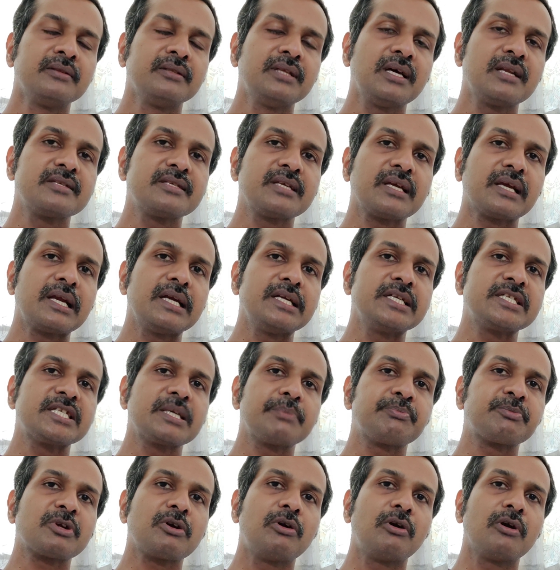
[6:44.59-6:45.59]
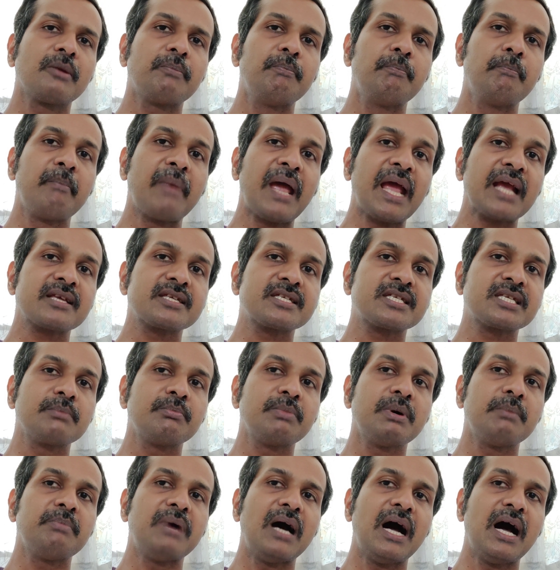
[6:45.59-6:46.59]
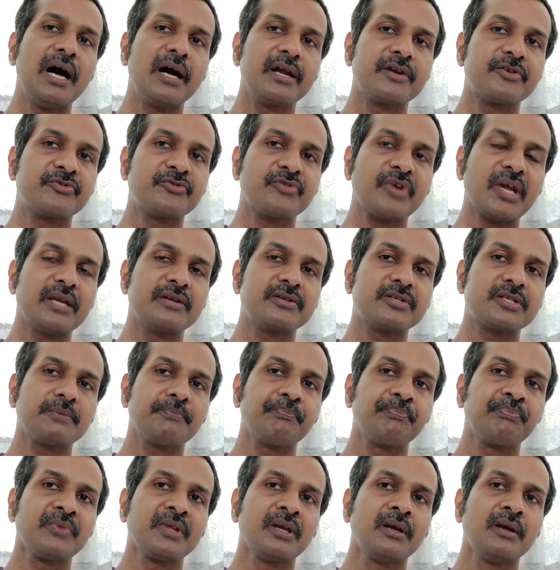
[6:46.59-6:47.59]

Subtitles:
There is a concept called maximum heart rate.